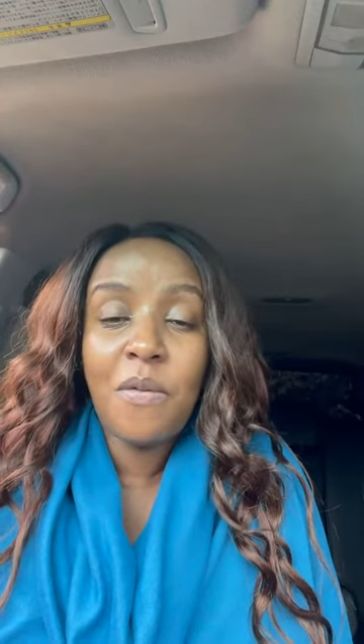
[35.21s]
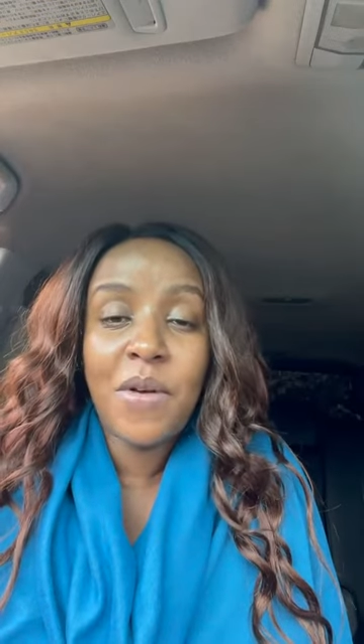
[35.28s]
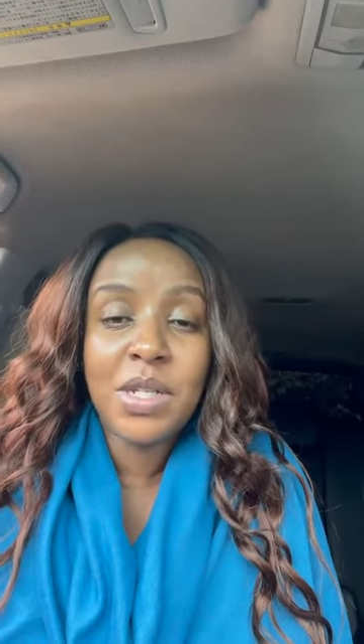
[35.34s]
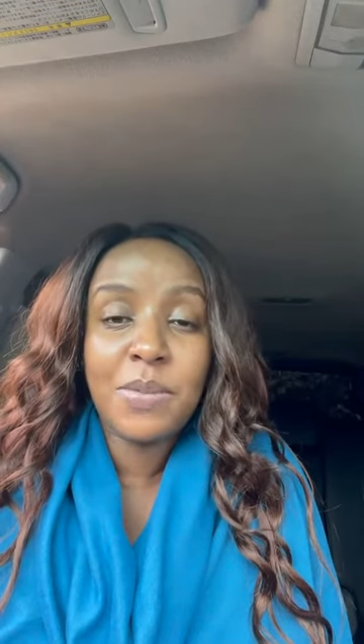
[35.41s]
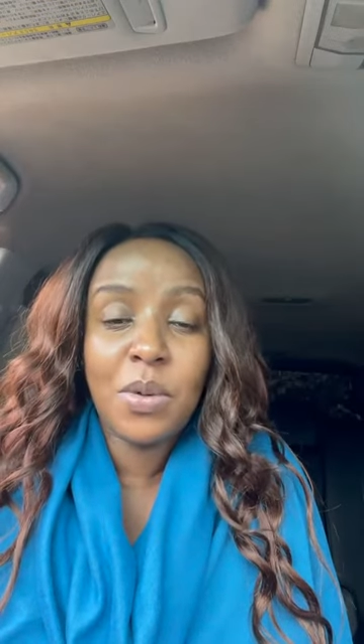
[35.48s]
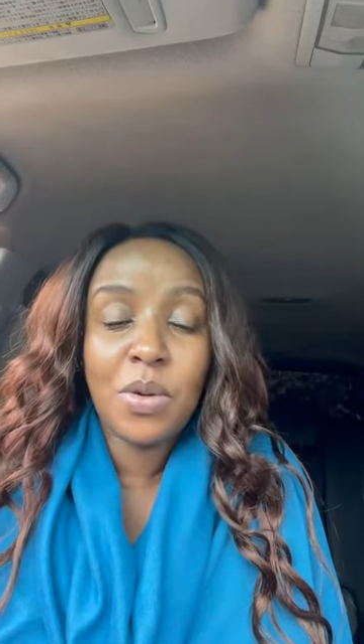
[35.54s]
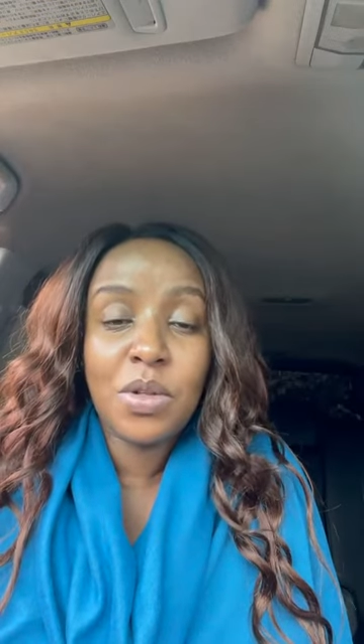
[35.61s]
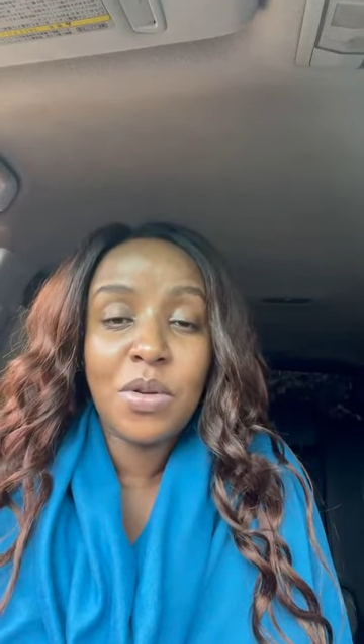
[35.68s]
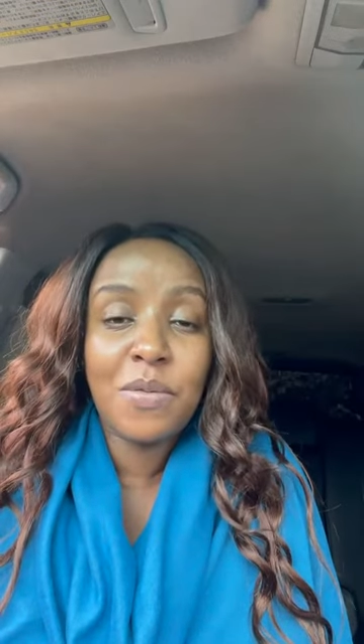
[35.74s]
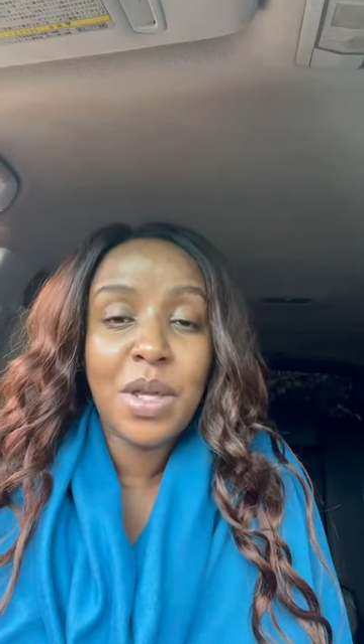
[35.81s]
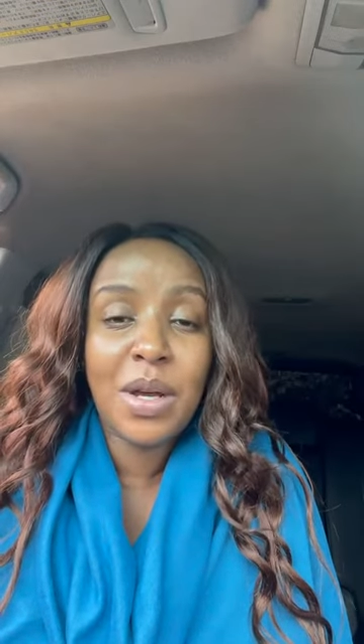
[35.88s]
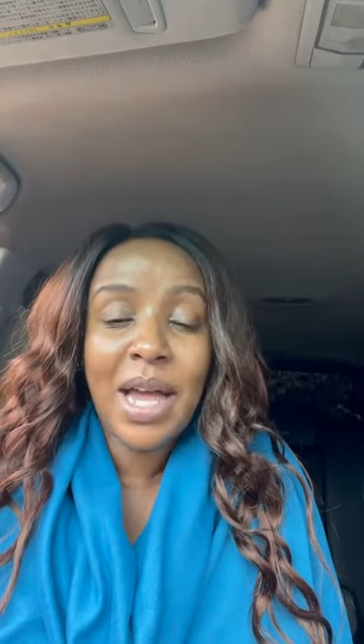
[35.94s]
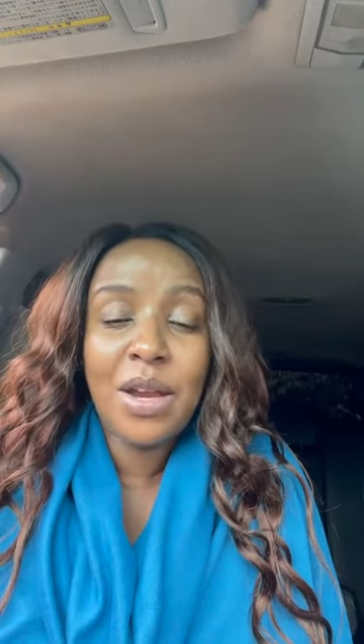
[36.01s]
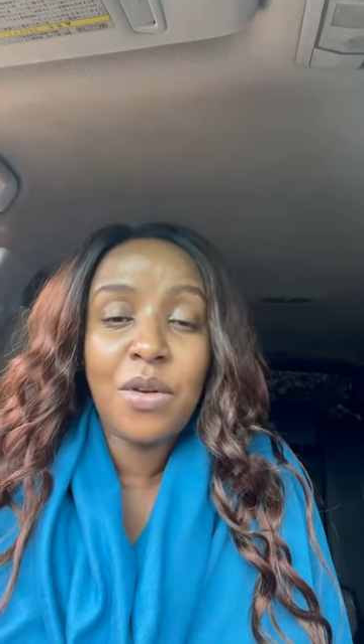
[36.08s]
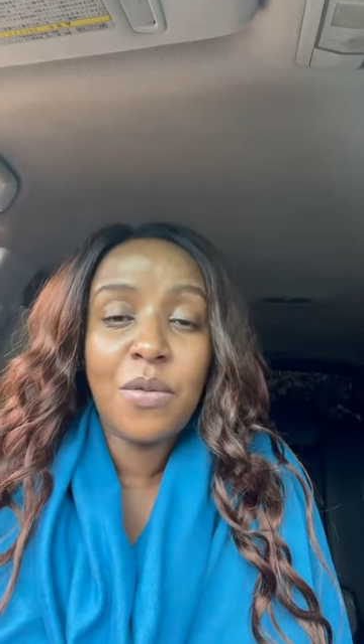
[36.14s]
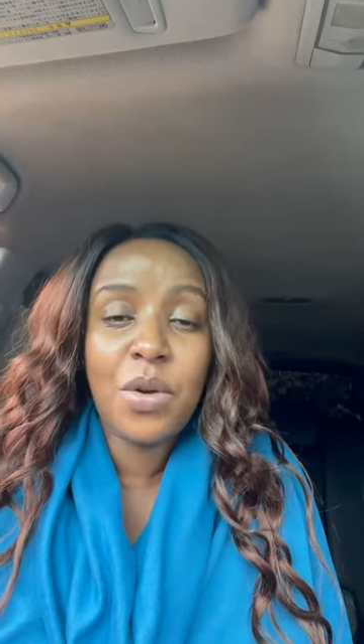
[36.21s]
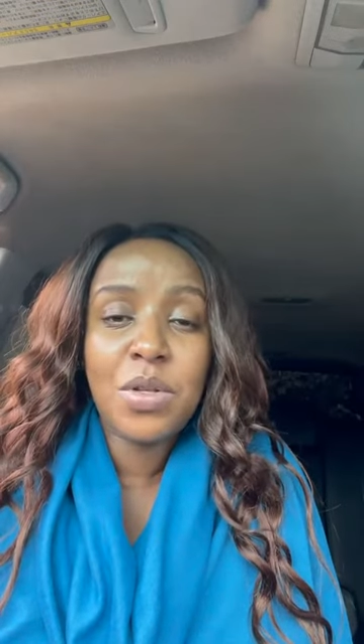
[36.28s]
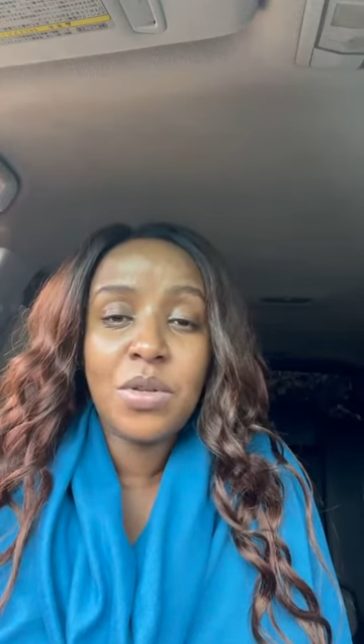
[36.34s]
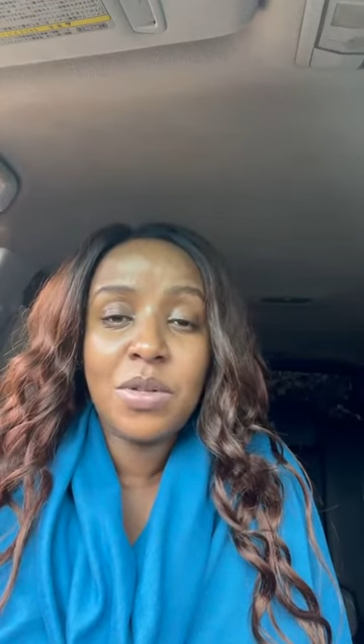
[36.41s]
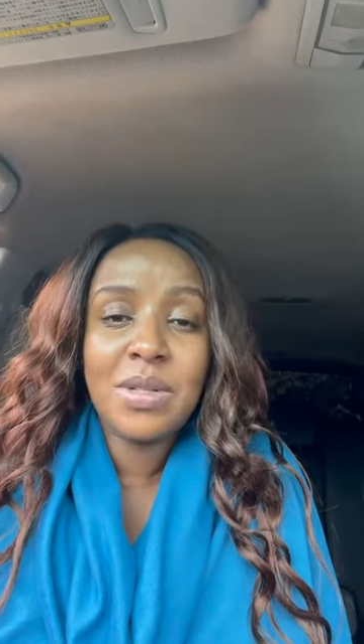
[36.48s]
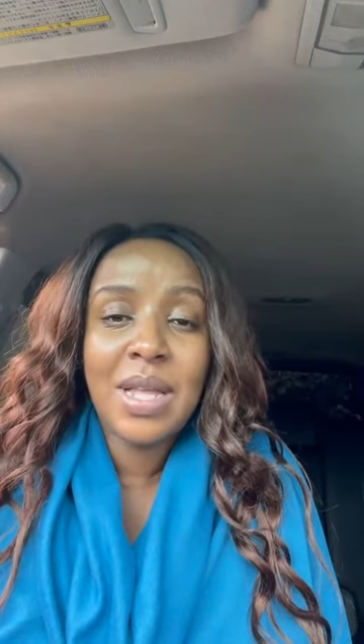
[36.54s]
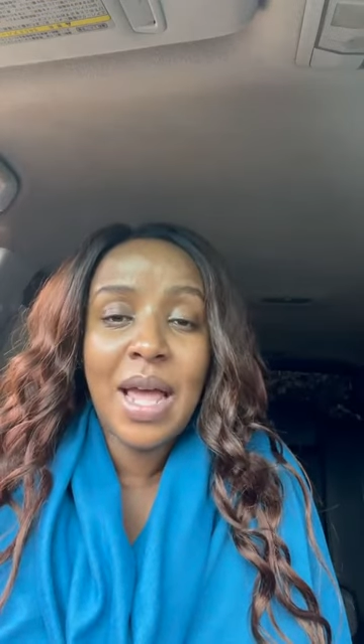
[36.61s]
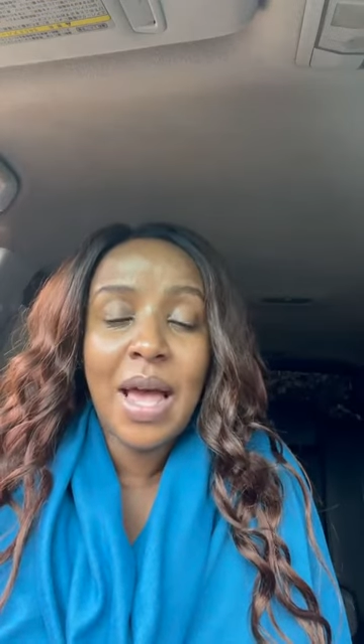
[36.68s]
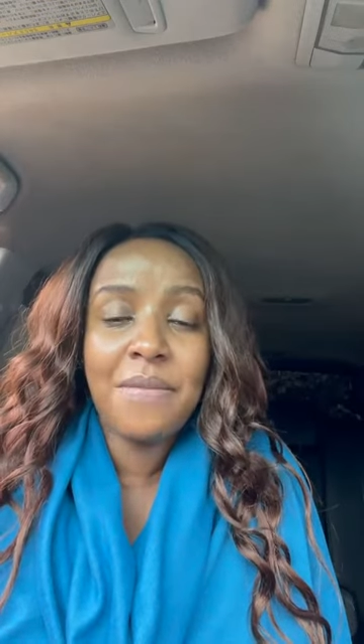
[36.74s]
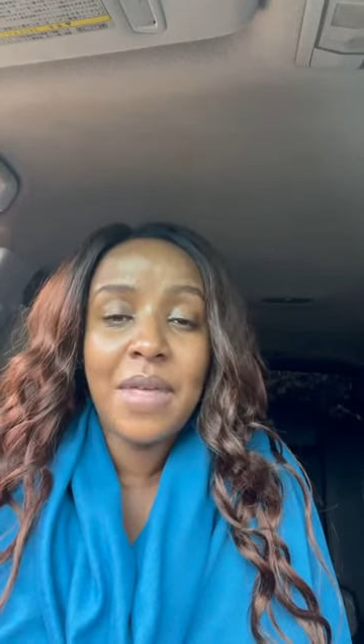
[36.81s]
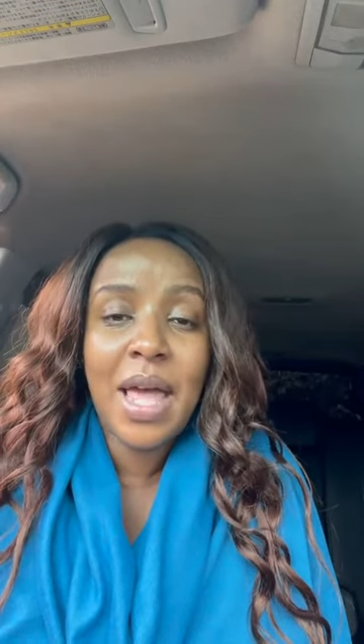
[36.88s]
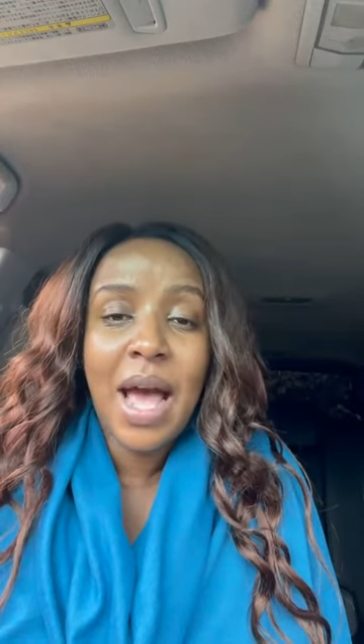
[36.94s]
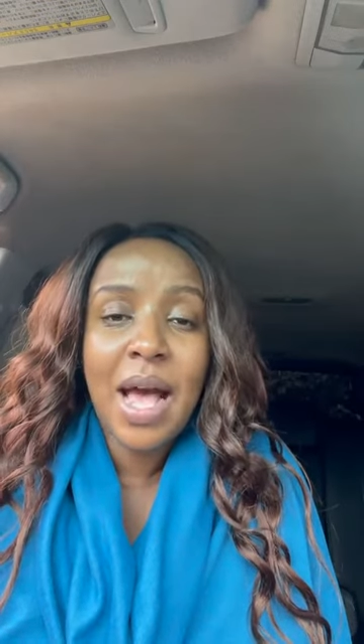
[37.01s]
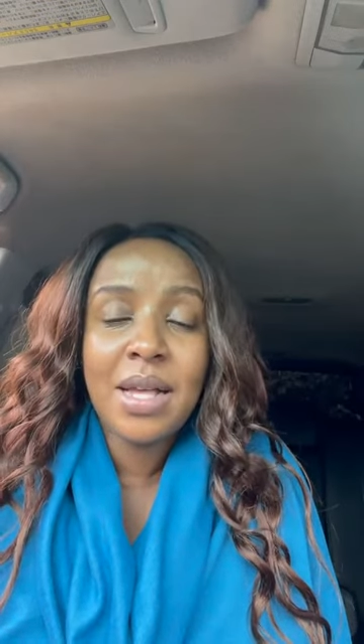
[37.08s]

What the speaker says: offers because of the kind of questions they